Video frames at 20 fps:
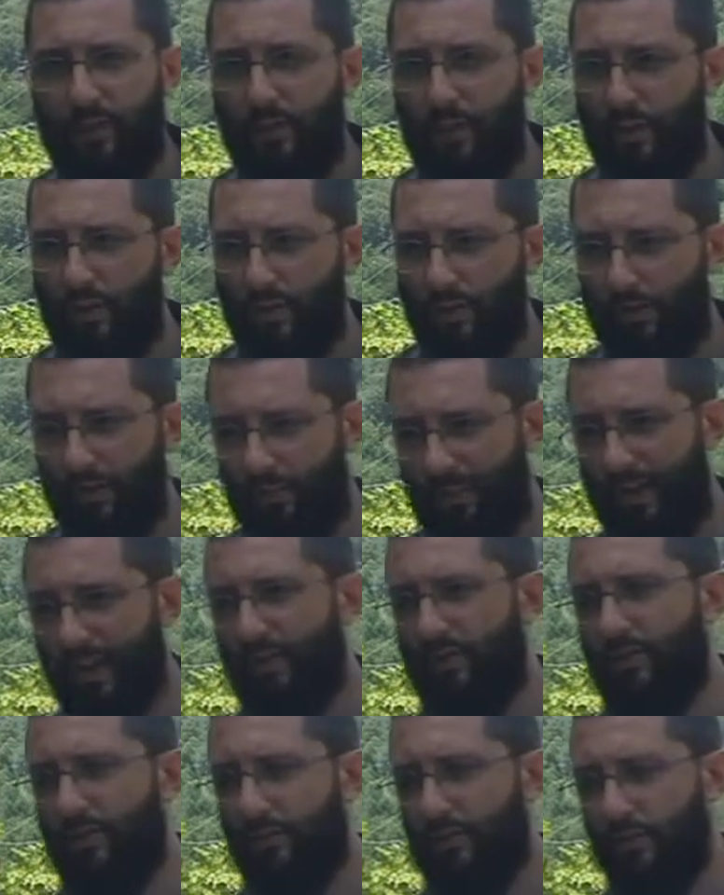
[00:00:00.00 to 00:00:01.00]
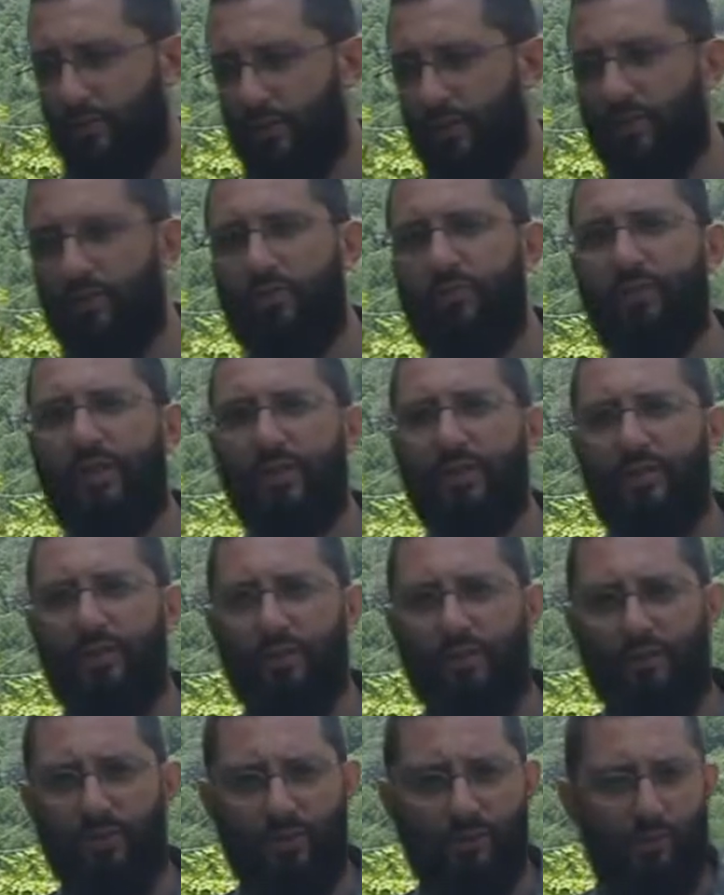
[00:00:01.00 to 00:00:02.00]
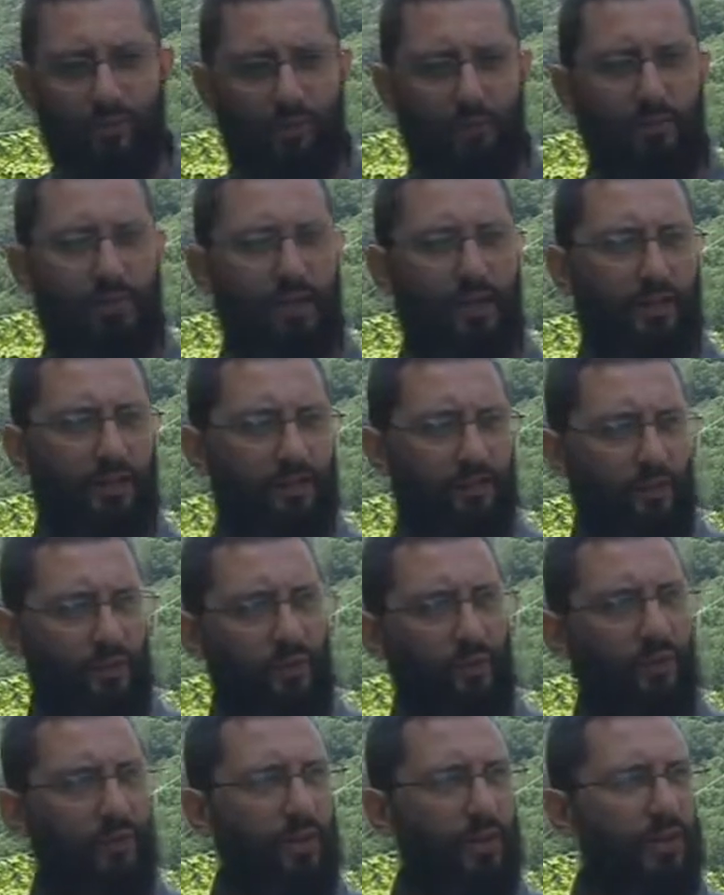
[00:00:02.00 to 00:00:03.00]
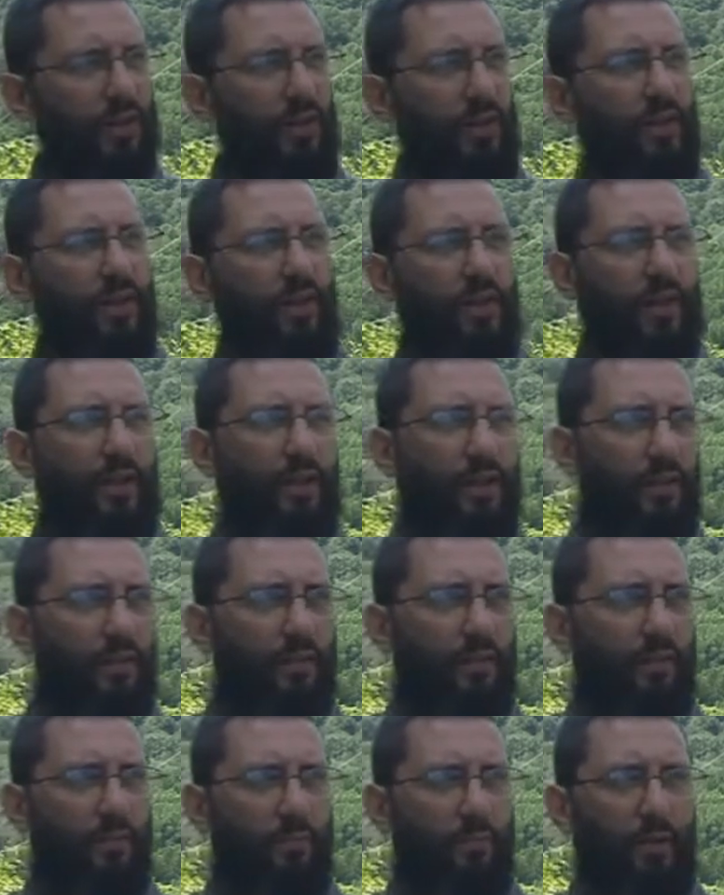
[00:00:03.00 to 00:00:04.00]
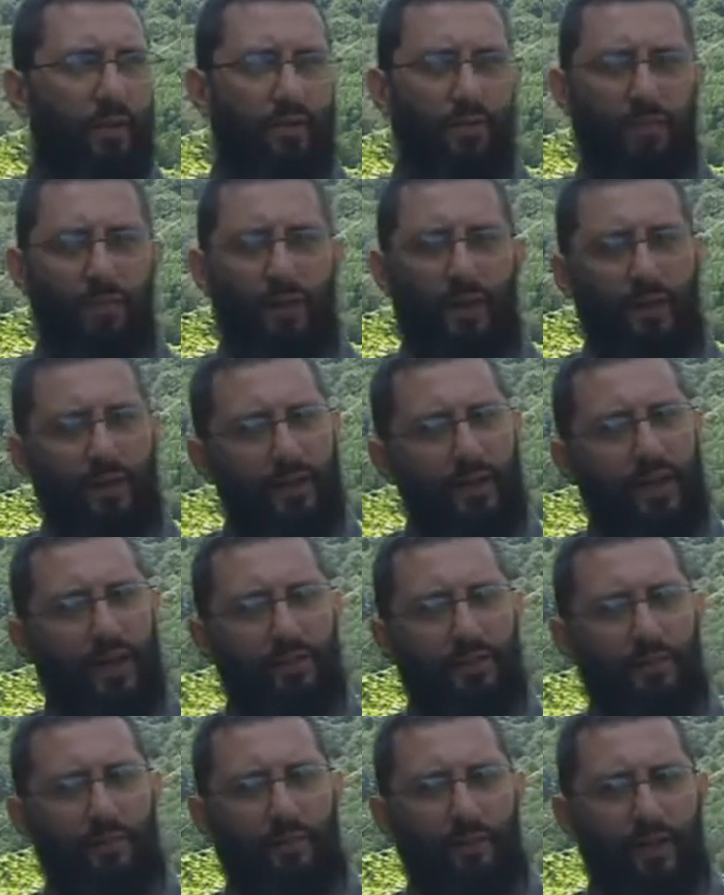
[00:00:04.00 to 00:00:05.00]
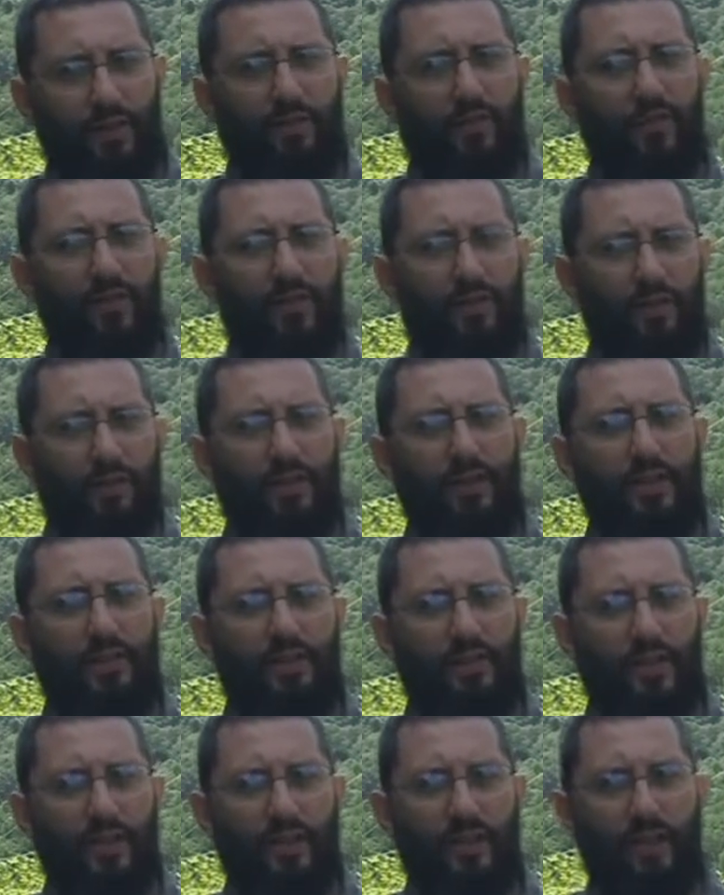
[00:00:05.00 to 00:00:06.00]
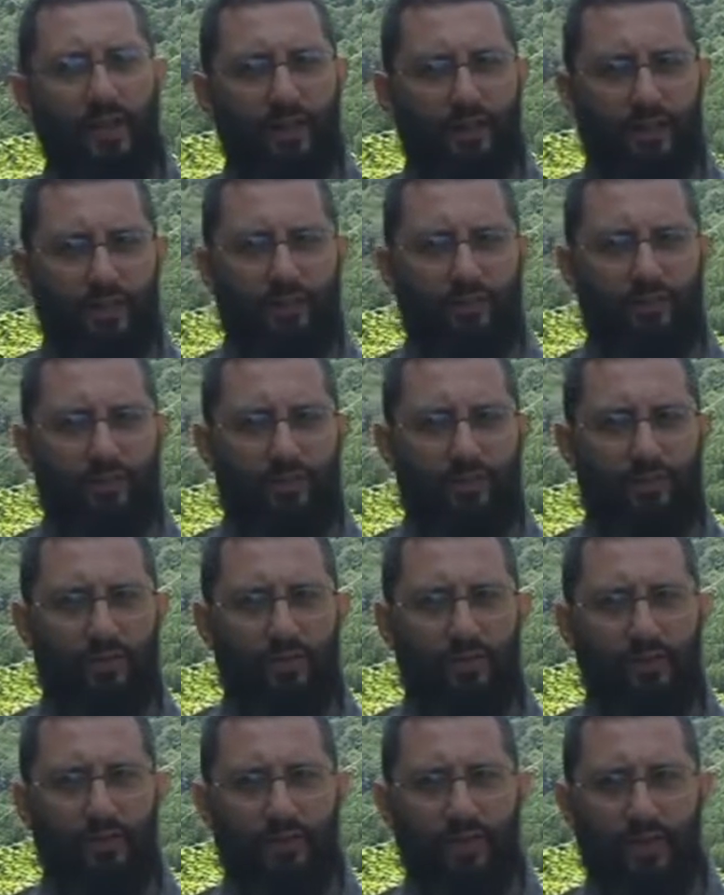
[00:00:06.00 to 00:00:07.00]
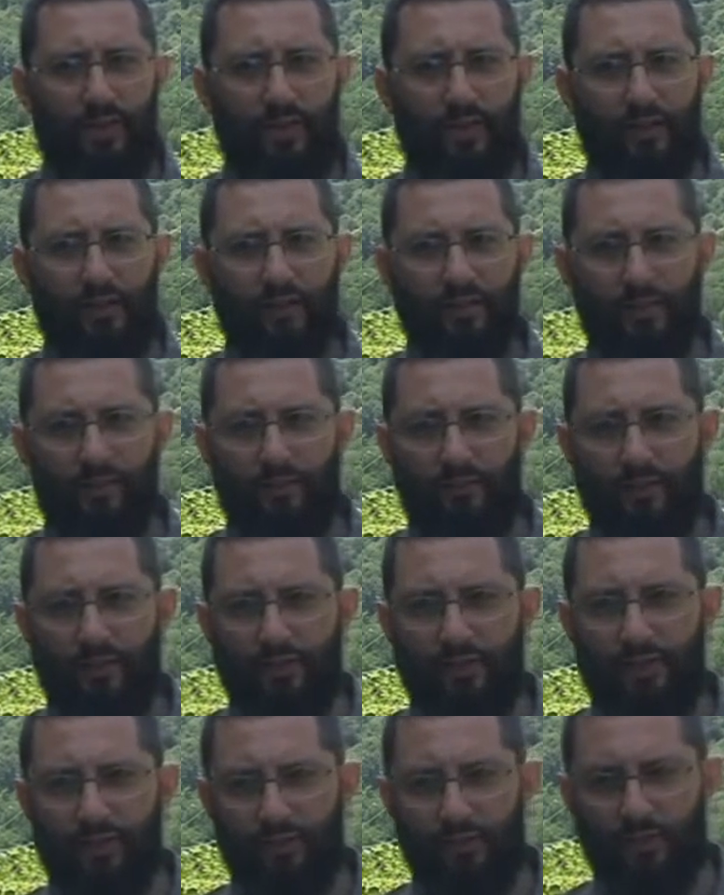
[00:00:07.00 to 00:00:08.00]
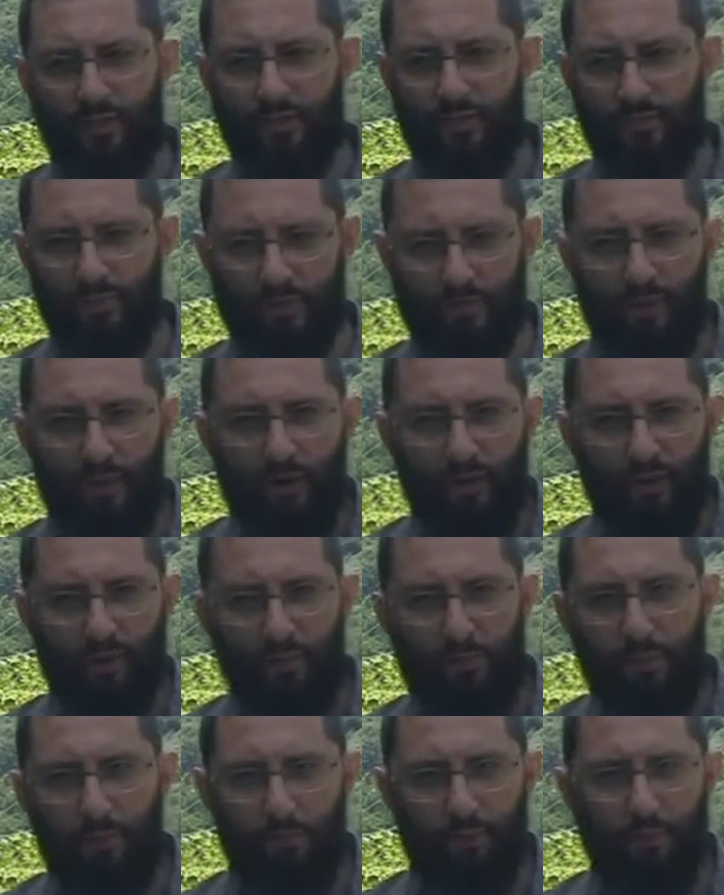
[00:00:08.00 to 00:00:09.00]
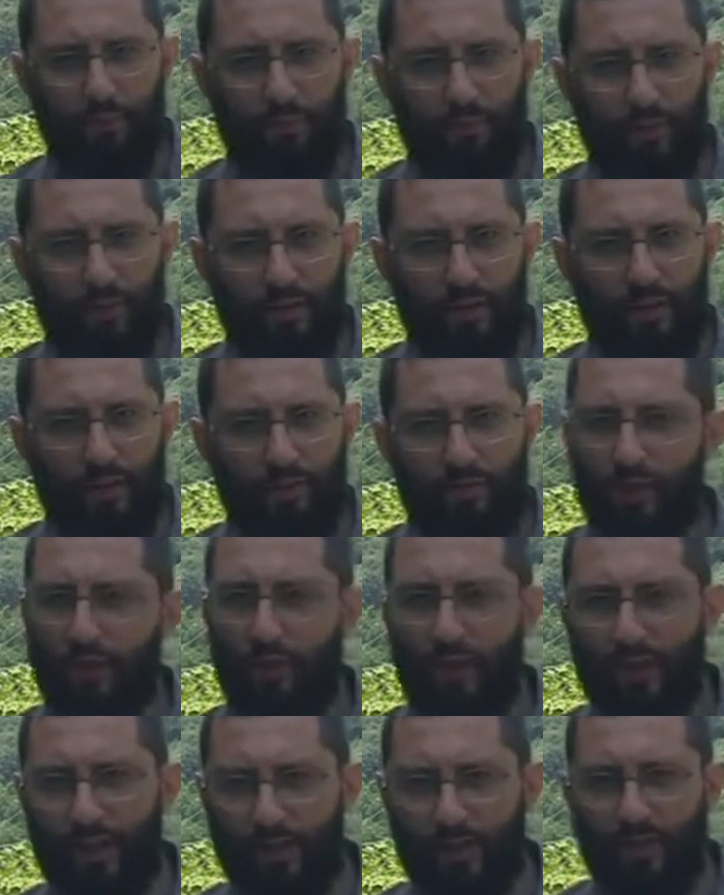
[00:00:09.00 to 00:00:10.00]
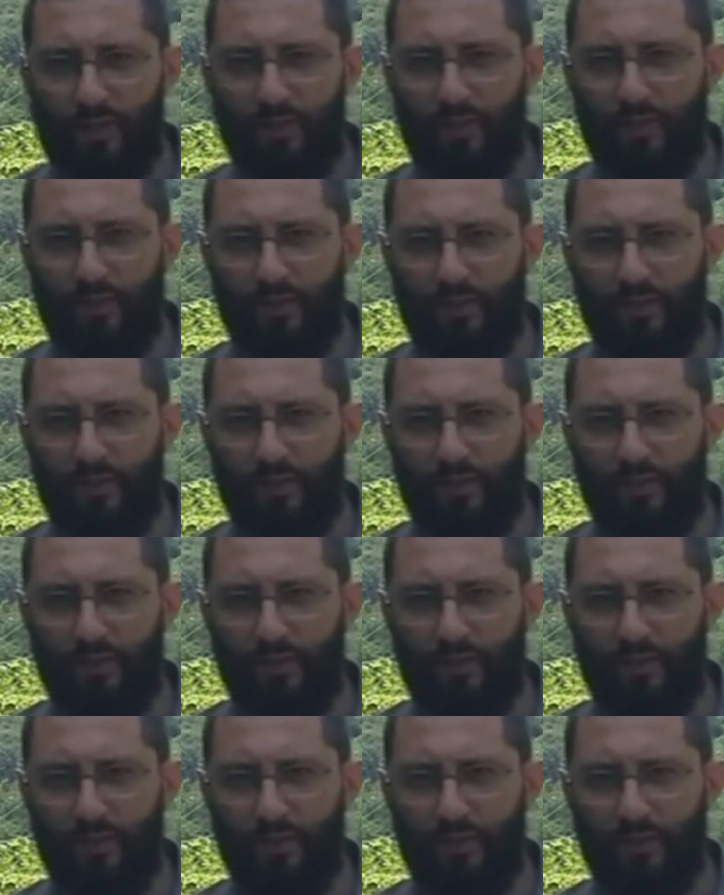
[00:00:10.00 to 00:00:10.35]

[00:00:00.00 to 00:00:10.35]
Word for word: You can repent, you can turn from that stuff, you can turn back to the Lord, but you're probably going to have some things that you're going to need to take care of there. Some things that aren't just going to be gone, boom, right away.